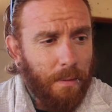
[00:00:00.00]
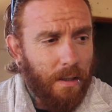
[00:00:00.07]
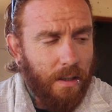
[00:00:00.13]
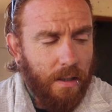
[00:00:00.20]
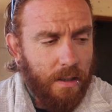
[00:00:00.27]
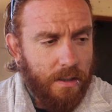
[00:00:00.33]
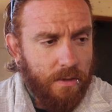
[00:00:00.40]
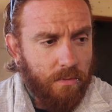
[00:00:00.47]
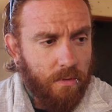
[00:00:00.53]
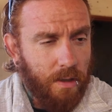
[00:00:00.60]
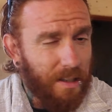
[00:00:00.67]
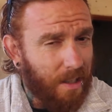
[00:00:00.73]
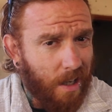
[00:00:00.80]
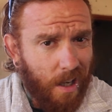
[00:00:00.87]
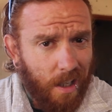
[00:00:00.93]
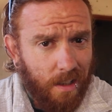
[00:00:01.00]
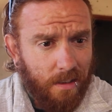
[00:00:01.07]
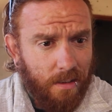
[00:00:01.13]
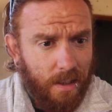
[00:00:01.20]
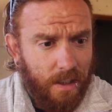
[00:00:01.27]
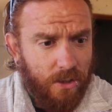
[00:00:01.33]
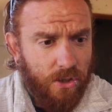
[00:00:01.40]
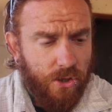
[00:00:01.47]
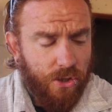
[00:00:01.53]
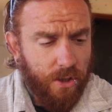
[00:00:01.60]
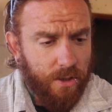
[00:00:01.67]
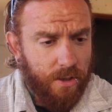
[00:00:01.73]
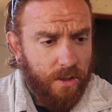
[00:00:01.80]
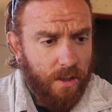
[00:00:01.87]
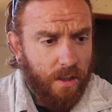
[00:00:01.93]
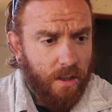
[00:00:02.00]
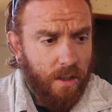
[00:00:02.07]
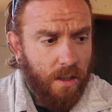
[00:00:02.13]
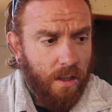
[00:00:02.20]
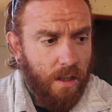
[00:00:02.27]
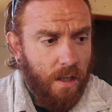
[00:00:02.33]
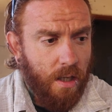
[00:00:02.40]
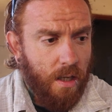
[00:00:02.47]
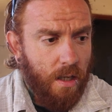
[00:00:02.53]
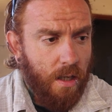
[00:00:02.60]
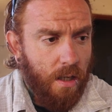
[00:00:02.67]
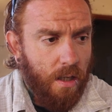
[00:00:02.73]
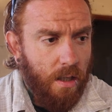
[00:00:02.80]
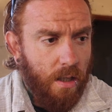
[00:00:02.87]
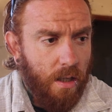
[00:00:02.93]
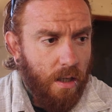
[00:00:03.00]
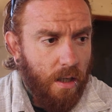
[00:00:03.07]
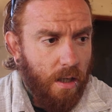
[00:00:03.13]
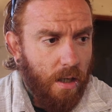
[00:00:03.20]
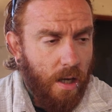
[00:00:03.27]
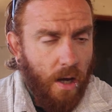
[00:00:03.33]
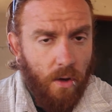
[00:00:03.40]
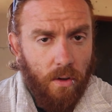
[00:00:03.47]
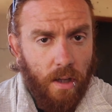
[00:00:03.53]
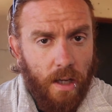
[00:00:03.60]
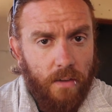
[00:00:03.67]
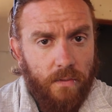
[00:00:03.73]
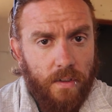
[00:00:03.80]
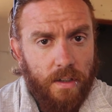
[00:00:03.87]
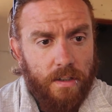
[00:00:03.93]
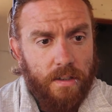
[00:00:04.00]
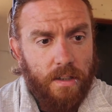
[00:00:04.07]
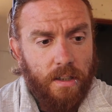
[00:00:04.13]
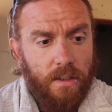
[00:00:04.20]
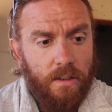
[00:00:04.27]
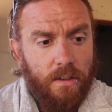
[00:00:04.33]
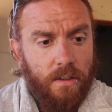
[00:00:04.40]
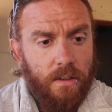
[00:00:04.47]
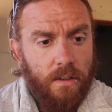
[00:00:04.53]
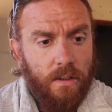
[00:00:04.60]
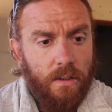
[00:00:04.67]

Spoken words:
but it's really not. It's just how life is here,